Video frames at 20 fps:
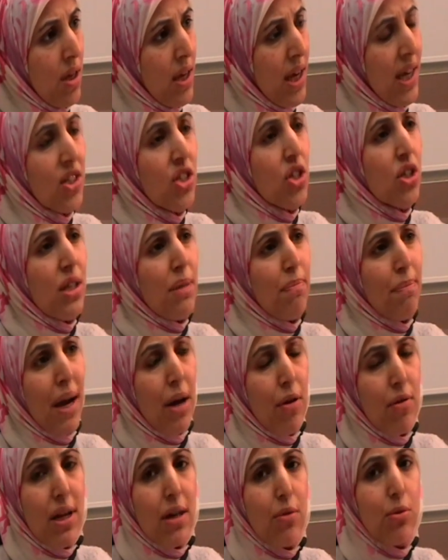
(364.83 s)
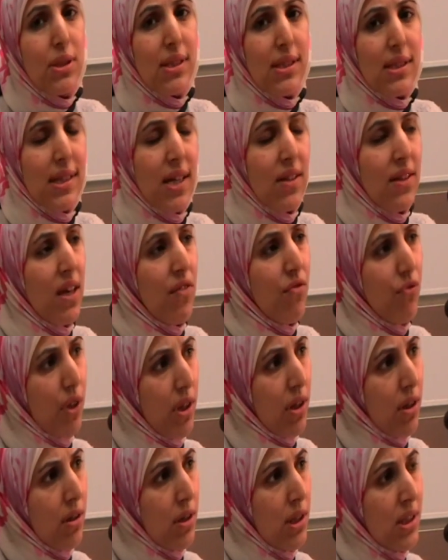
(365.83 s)
And you know, the parallel with South
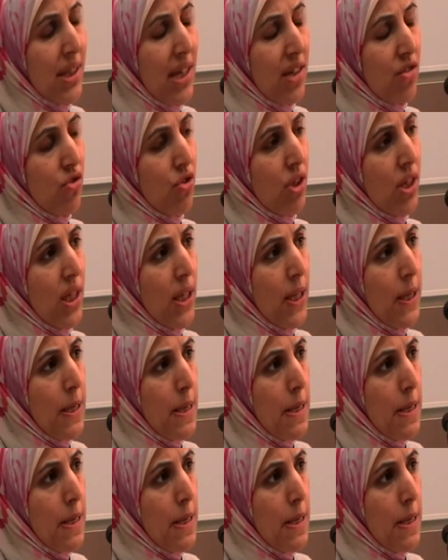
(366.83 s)
Africa is actually